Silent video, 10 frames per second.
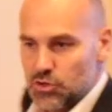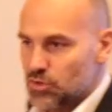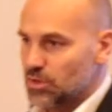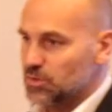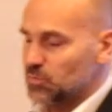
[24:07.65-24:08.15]

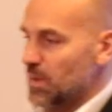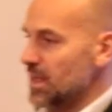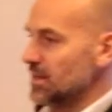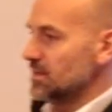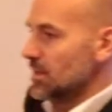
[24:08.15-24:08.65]
You're going to
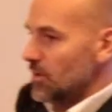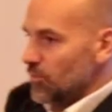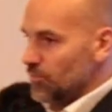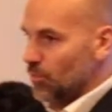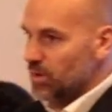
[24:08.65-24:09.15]

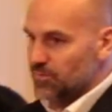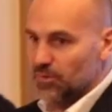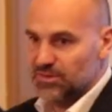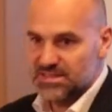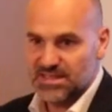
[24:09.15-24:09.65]
spend 40,
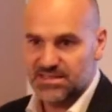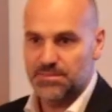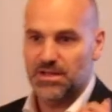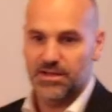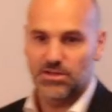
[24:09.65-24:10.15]
50,
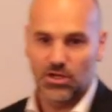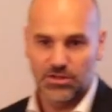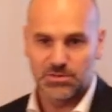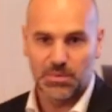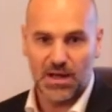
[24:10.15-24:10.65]
60 million
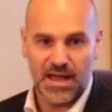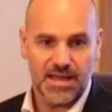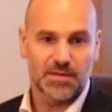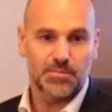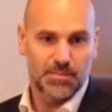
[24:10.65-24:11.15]
dollars
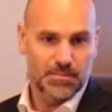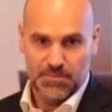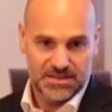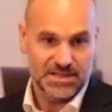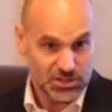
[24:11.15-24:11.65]
buying
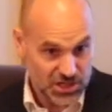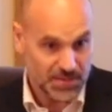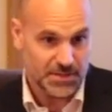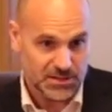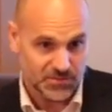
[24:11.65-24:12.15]

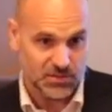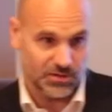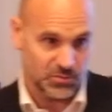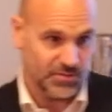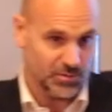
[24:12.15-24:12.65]
essentially a piece of
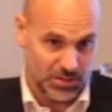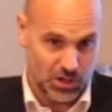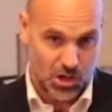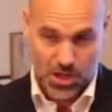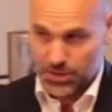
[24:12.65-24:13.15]
software from a
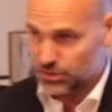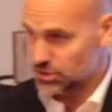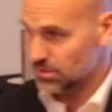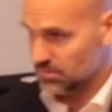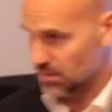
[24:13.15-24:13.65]
large